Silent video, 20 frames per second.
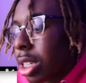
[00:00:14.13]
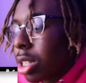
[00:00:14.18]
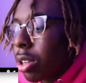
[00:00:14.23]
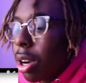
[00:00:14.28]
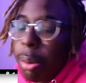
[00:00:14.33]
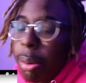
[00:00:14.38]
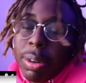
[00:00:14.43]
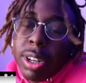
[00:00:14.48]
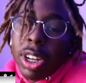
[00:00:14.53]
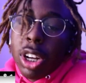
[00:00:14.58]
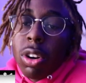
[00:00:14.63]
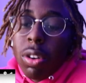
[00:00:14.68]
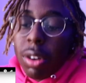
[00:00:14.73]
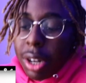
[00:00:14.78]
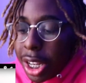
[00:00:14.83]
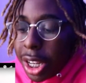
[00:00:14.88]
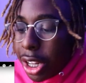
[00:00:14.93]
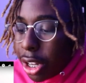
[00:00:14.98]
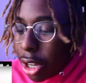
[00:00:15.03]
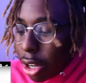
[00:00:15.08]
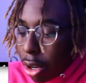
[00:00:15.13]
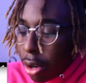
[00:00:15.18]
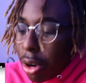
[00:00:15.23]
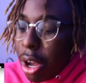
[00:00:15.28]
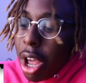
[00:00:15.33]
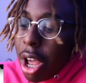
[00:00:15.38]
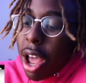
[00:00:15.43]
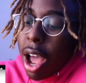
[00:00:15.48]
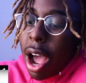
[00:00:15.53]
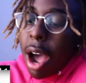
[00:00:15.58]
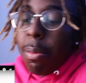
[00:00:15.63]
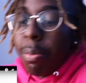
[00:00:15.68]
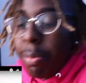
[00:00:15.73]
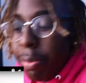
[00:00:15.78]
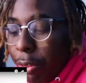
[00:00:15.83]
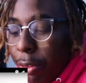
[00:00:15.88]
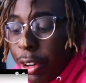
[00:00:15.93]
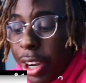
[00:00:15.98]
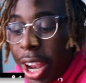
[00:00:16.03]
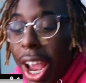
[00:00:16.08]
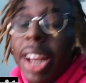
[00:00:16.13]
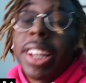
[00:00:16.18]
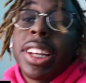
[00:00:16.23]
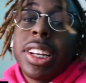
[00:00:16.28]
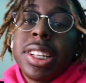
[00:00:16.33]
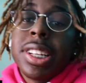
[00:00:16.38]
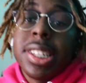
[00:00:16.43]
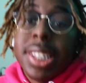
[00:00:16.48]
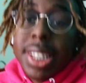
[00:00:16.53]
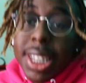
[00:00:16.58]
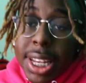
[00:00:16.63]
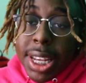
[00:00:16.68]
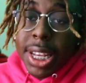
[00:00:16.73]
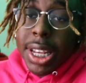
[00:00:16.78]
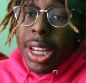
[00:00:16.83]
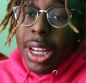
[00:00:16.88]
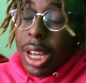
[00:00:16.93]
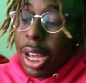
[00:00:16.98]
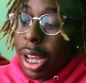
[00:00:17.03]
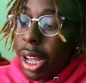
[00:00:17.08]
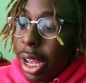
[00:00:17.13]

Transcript: so I'm gonna go in and you know I'm reacting to Tee.